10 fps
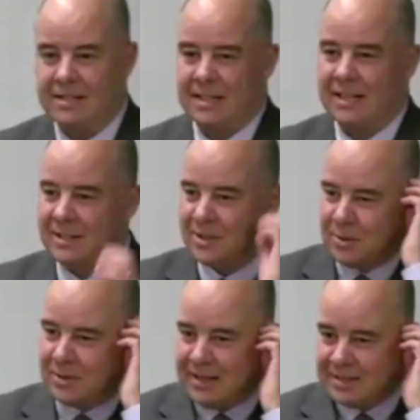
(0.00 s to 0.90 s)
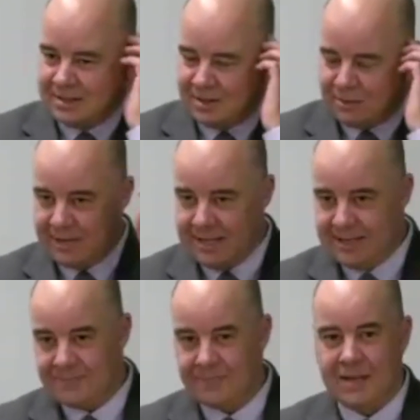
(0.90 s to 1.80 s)
I like to do things in
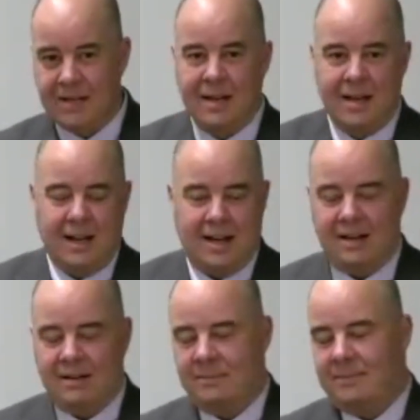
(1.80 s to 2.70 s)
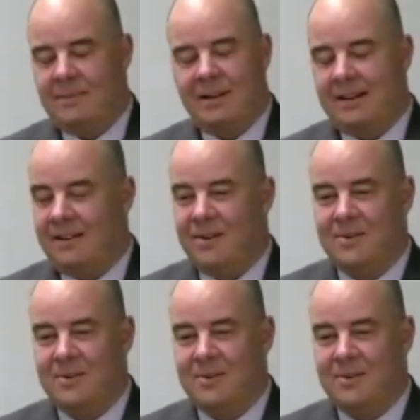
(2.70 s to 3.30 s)
threes. I don't know,